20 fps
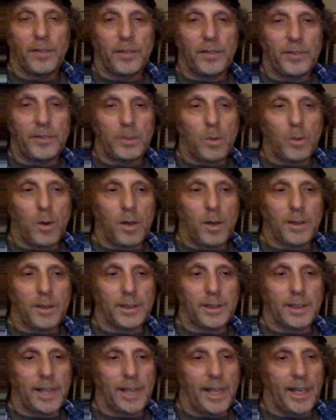50
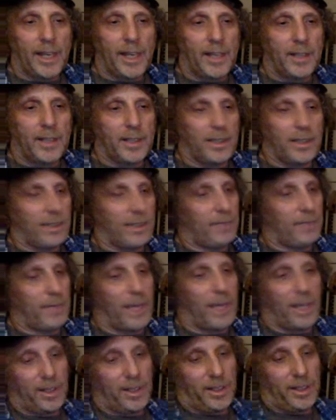watts, and
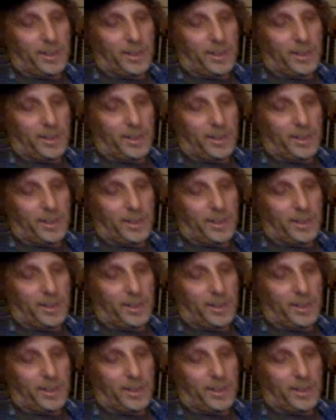man,